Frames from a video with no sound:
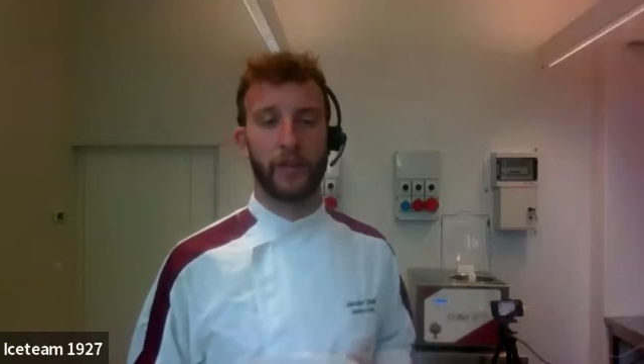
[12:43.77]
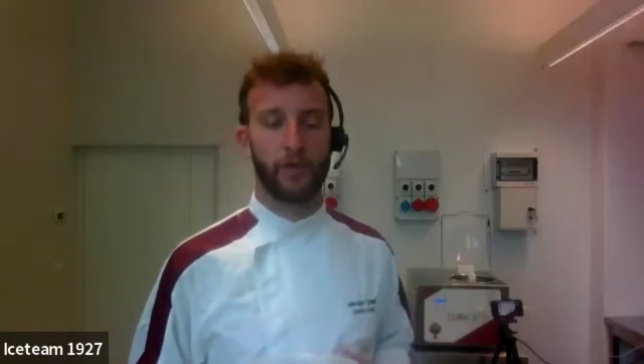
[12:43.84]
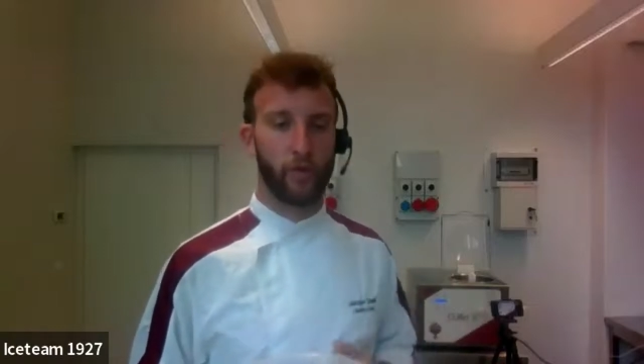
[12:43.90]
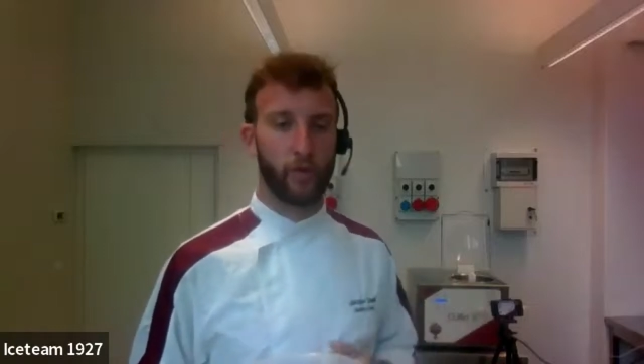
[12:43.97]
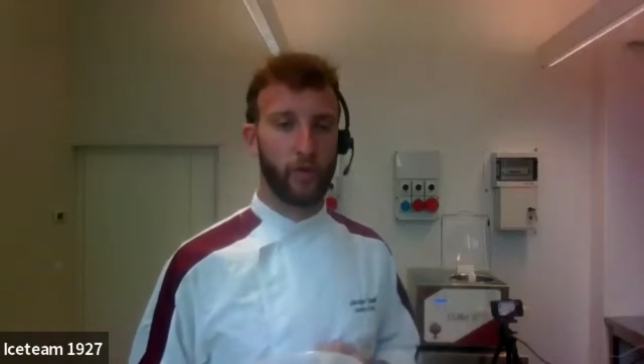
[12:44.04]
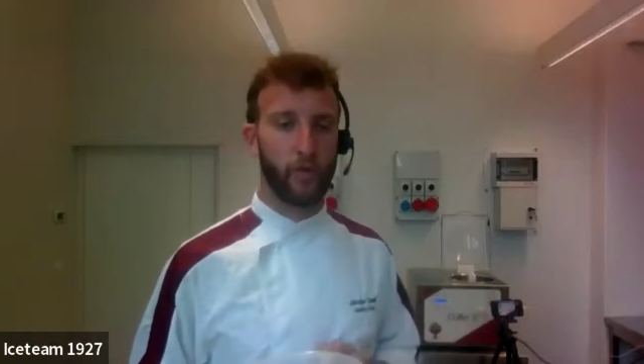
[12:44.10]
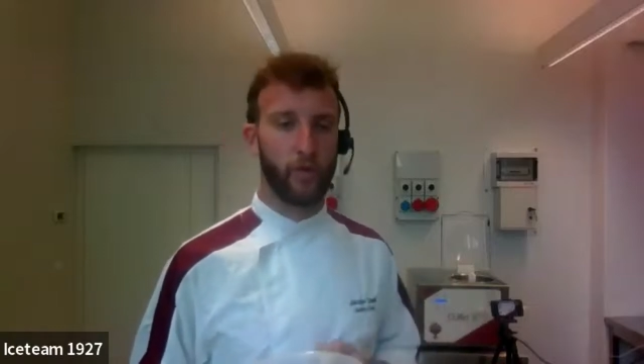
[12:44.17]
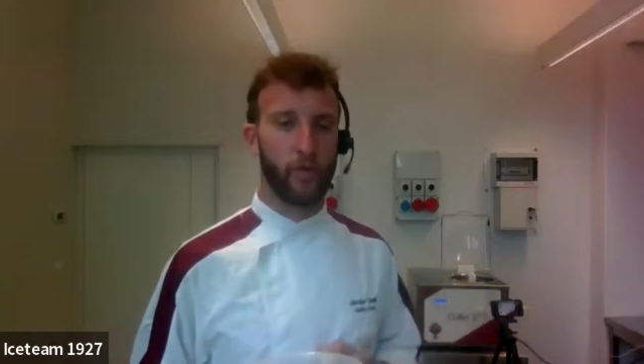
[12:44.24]

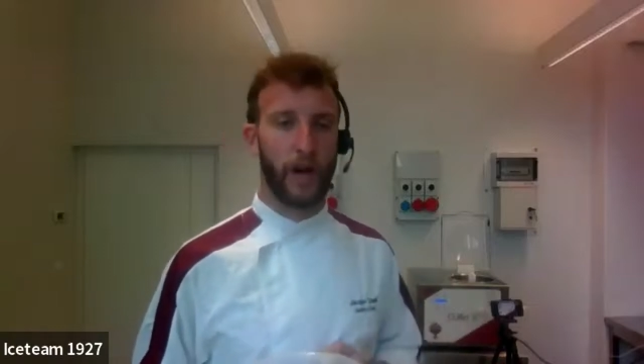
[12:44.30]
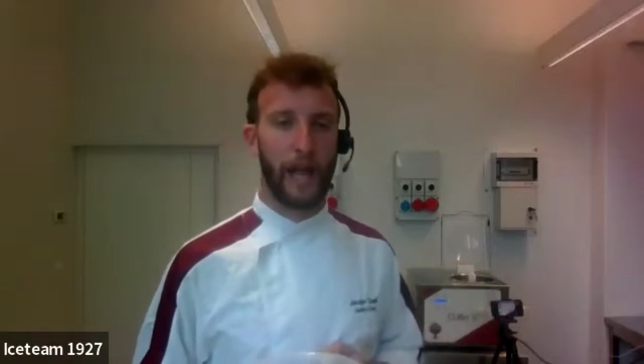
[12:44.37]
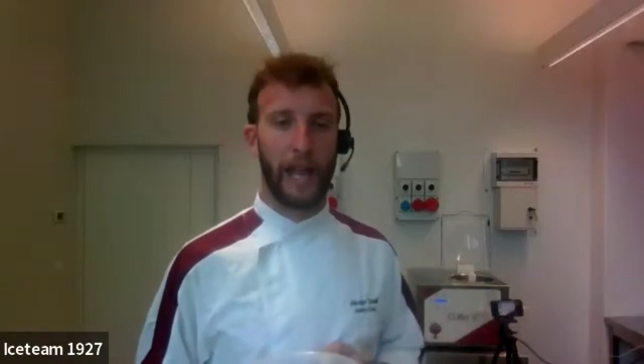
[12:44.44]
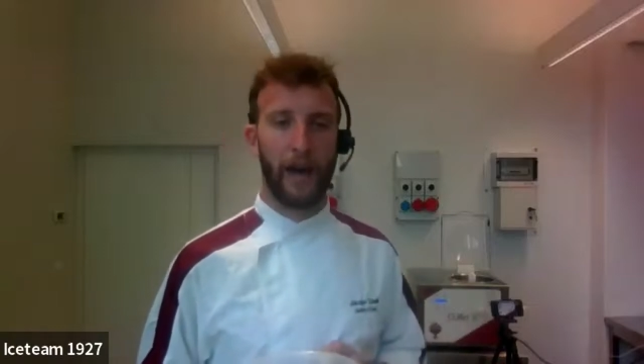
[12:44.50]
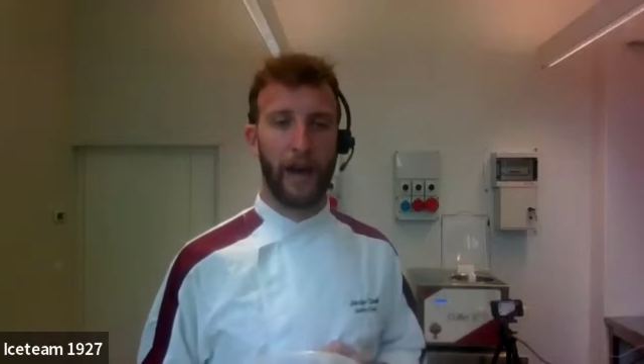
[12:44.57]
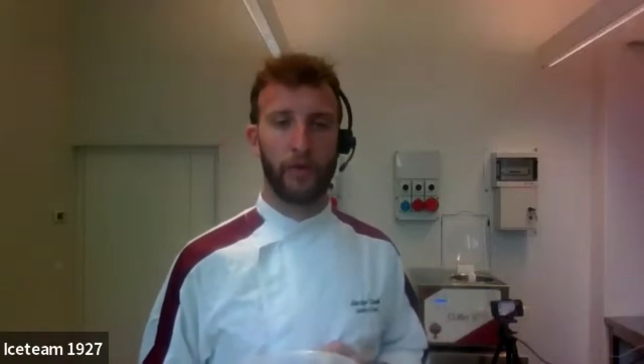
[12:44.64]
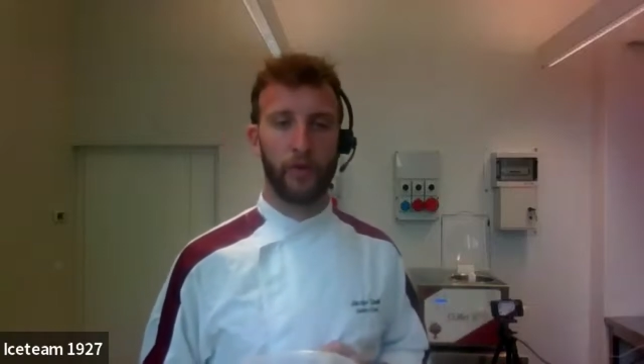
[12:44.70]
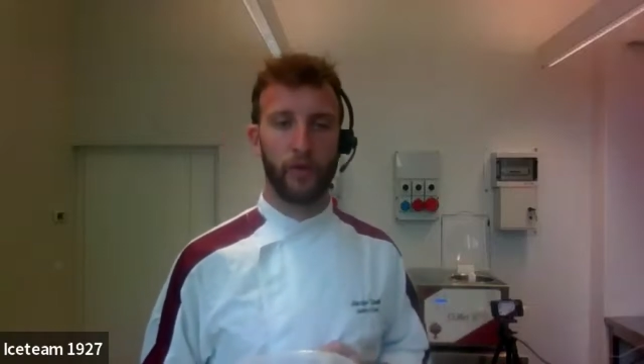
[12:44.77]
to
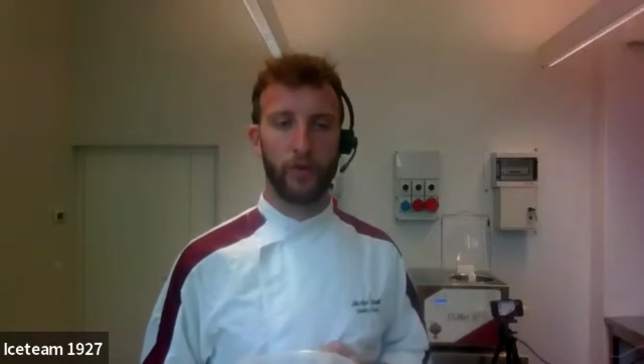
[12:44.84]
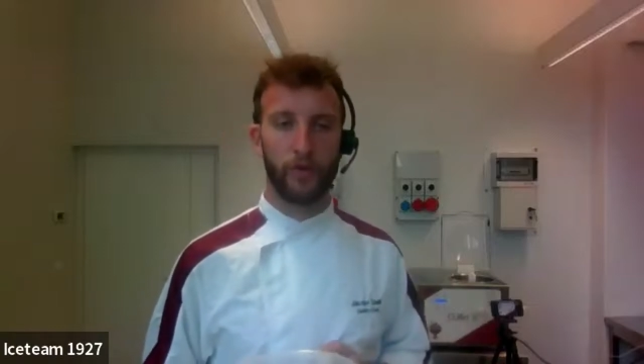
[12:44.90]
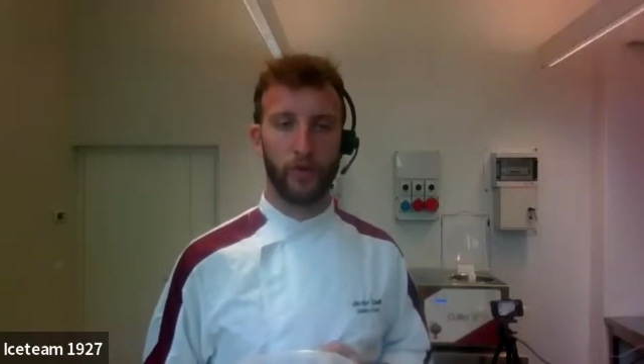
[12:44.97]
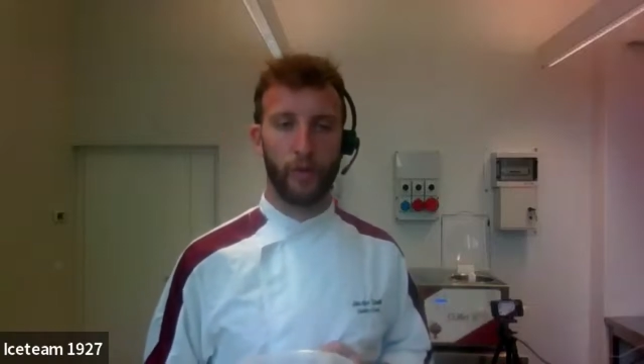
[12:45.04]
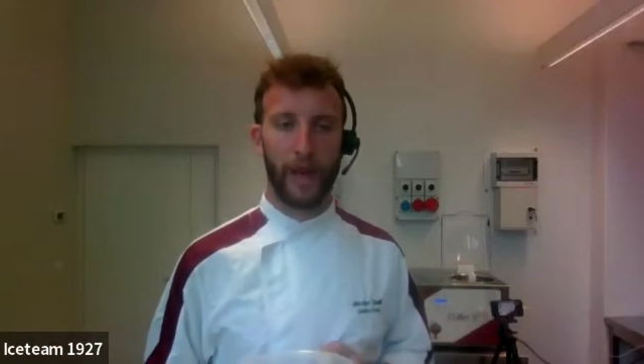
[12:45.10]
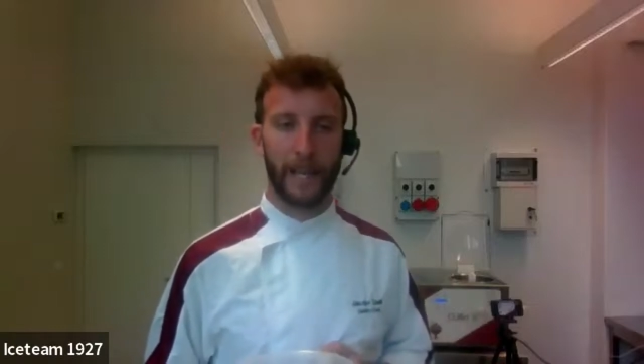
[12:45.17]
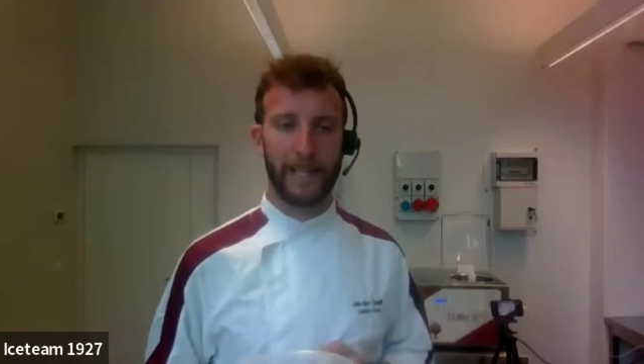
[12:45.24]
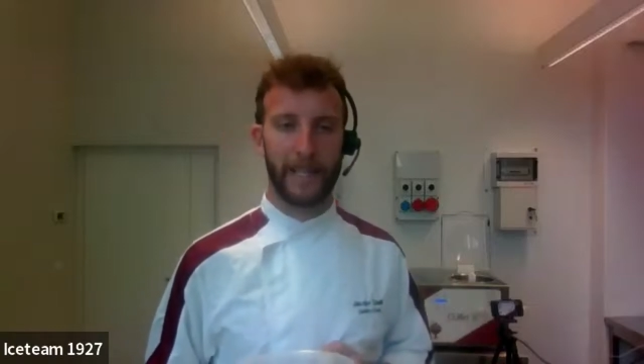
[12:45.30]
allow you
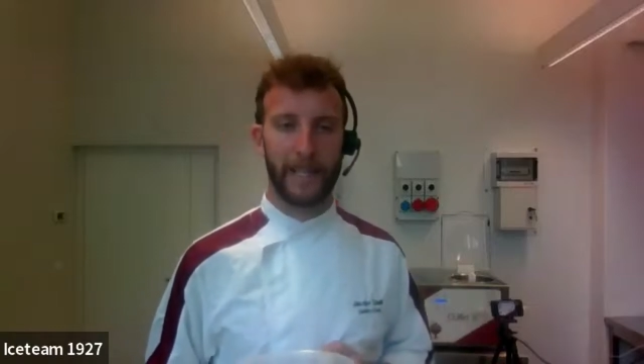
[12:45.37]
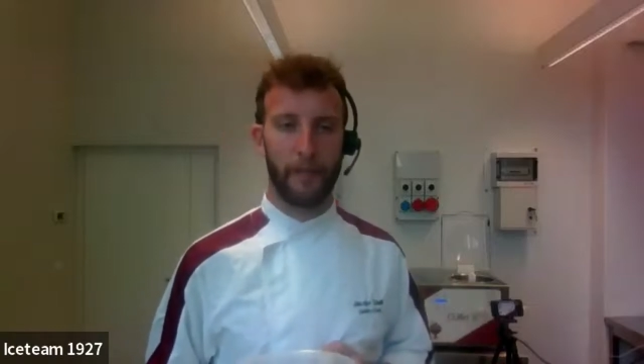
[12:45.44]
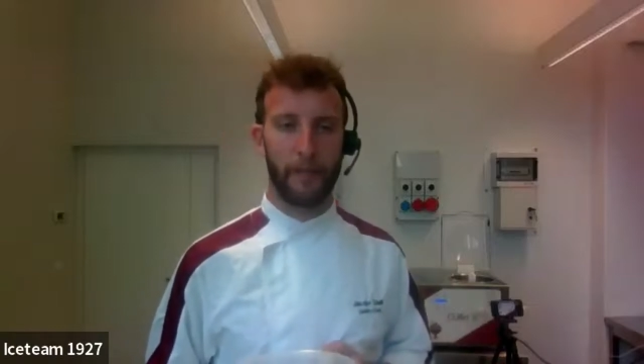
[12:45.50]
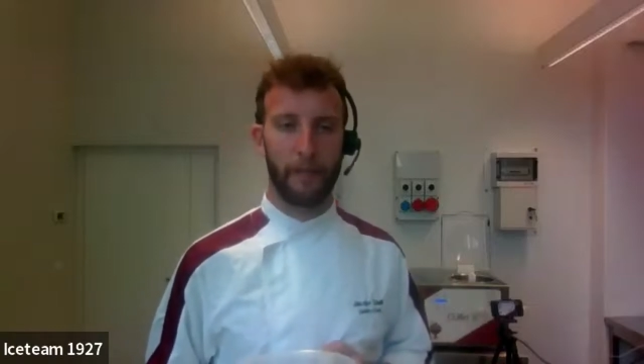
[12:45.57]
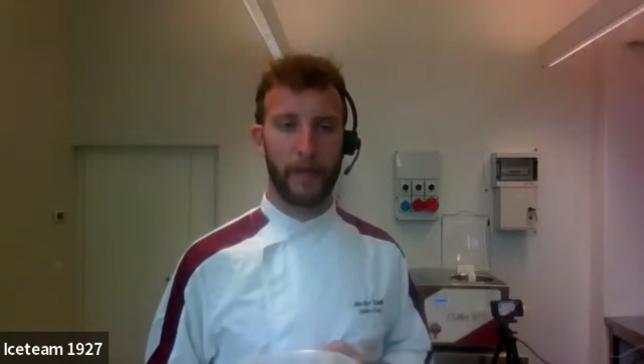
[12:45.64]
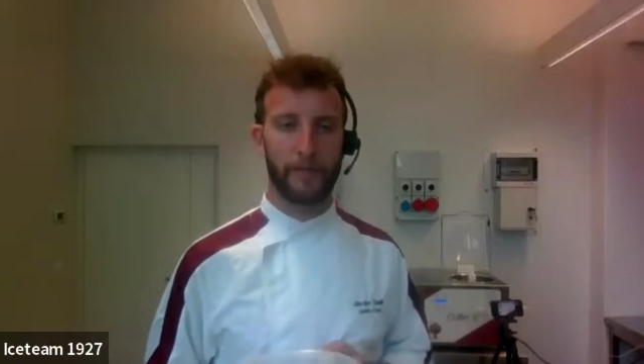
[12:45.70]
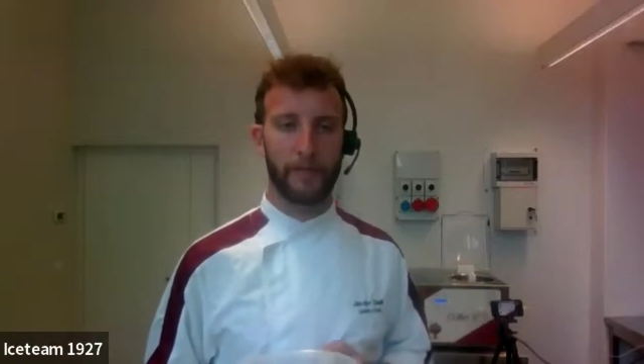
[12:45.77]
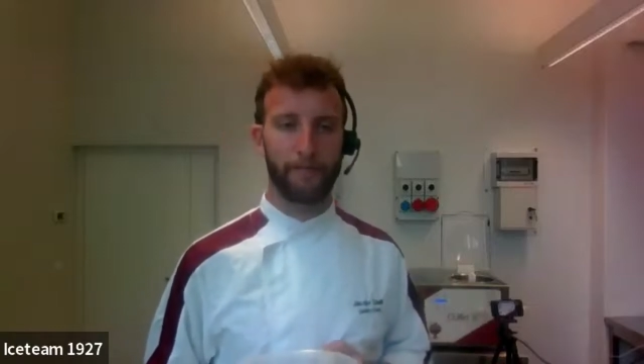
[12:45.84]
to make
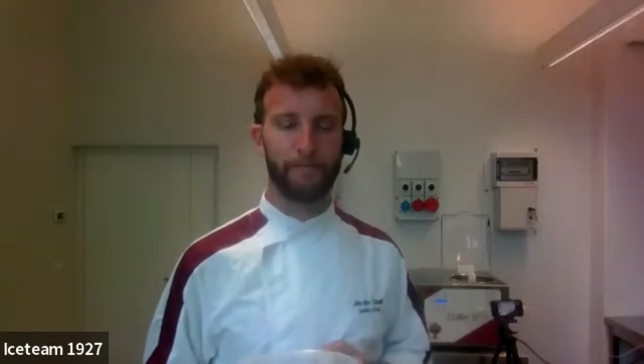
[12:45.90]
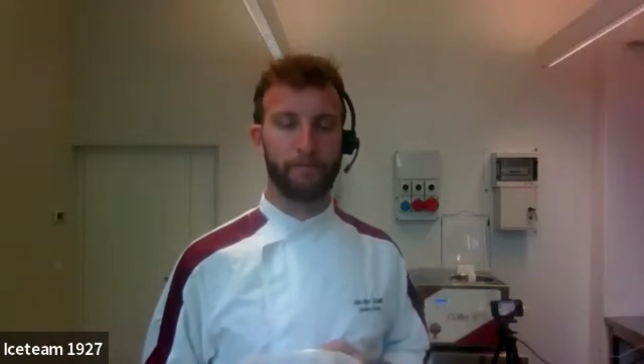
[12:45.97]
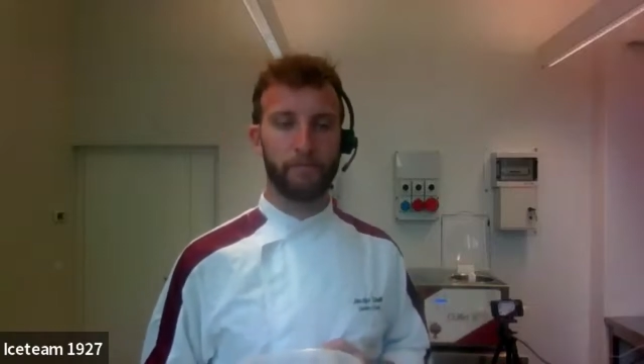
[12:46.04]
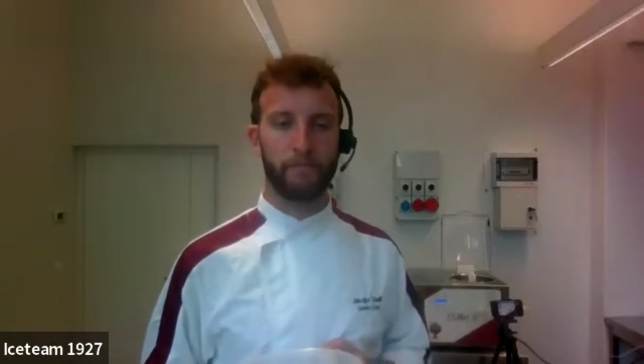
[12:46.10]
some